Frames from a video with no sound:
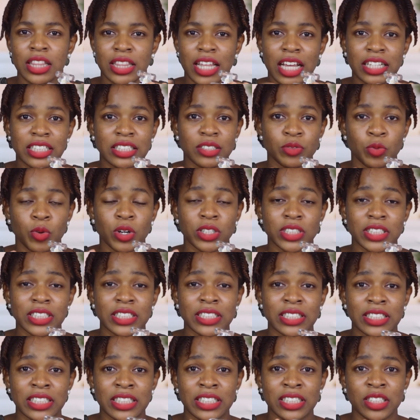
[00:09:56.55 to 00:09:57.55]
That is what
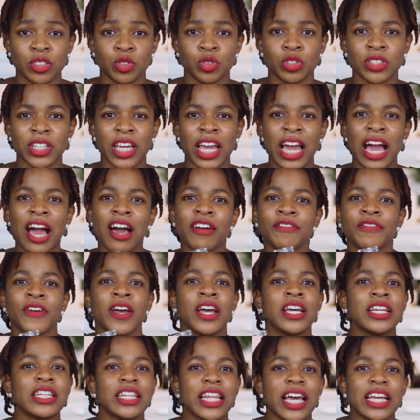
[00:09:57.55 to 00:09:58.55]
is in this. So they have
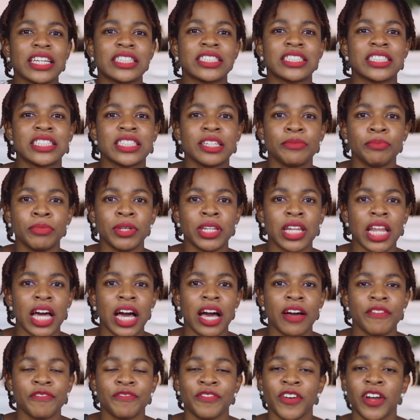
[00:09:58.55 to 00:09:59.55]
like
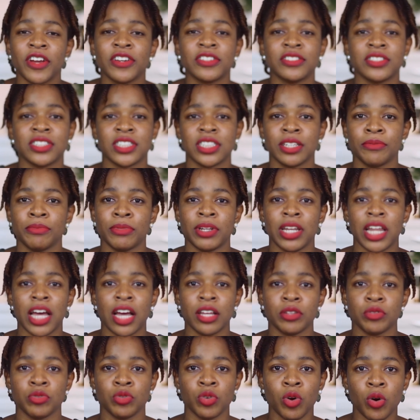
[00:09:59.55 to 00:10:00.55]
similar, very
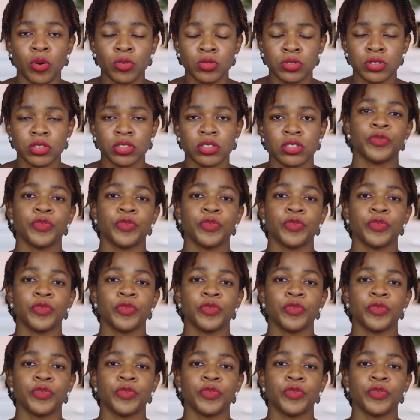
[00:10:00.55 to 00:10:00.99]
similar notes.